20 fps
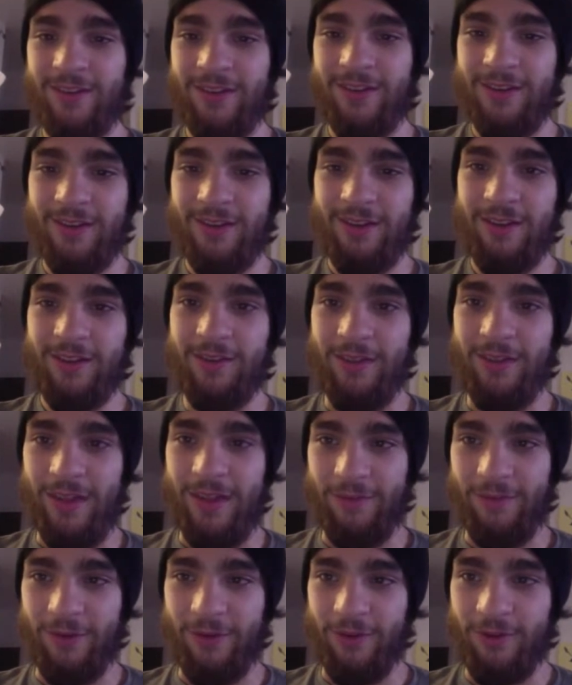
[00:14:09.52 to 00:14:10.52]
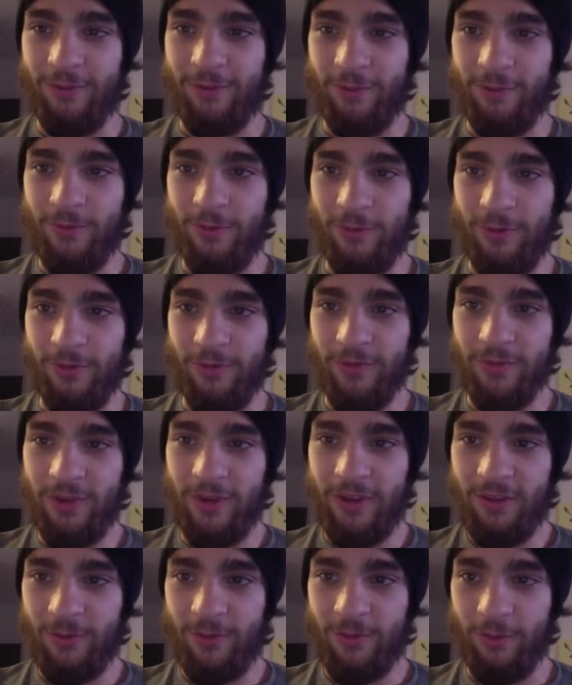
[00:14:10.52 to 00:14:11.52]
Let's do that first. We'll
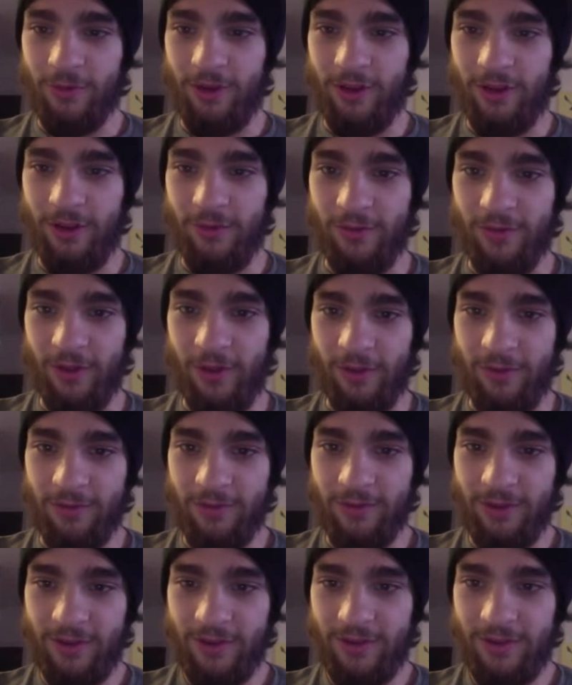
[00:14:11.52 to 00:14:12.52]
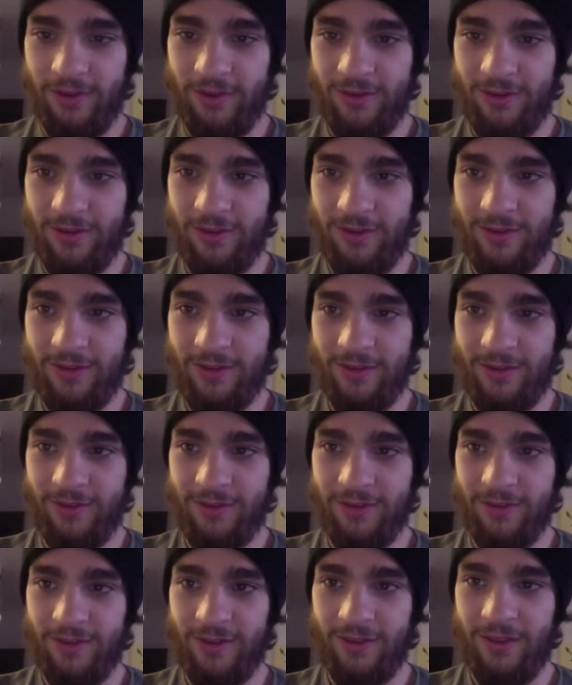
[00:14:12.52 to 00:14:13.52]
get Squirty all evolved.
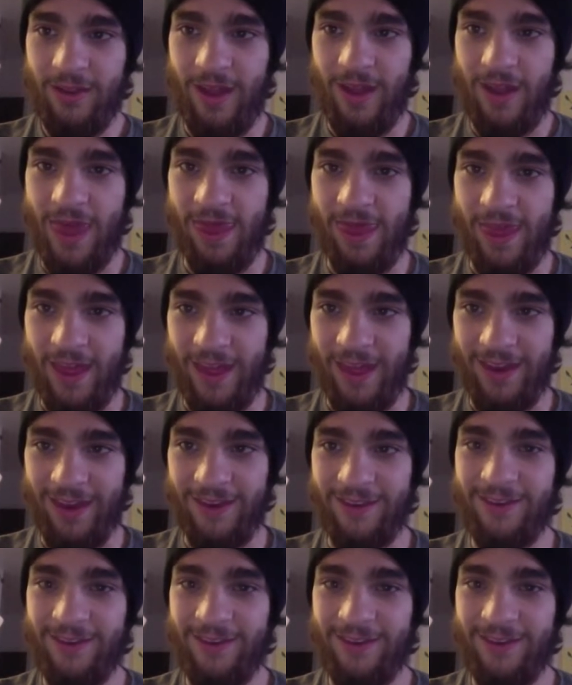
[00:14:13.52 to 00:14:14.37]
And then